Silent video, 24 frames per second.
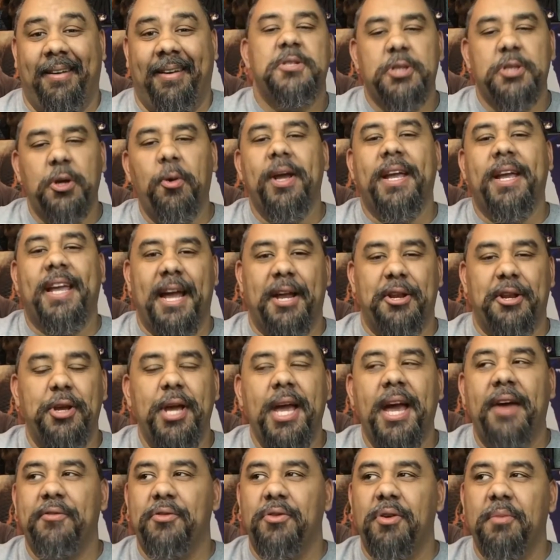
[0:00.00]
So again,
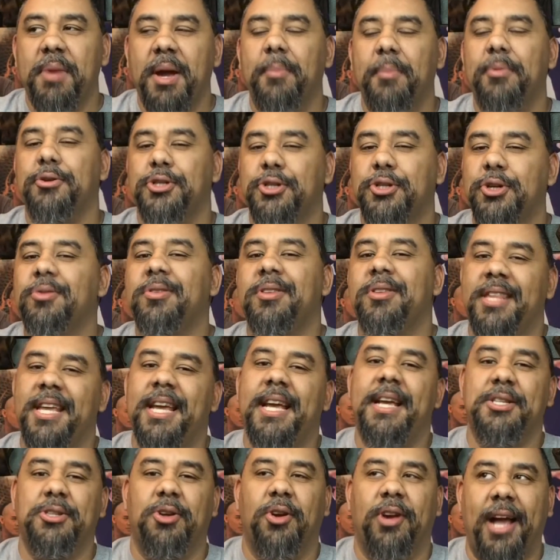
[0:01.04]
you have to remember, certain
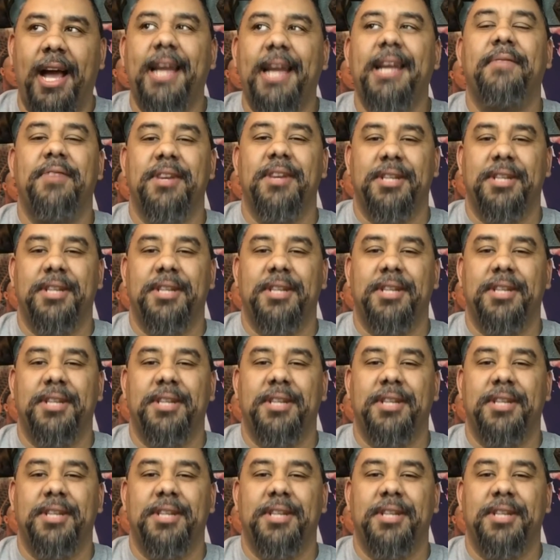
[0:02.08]
things are kind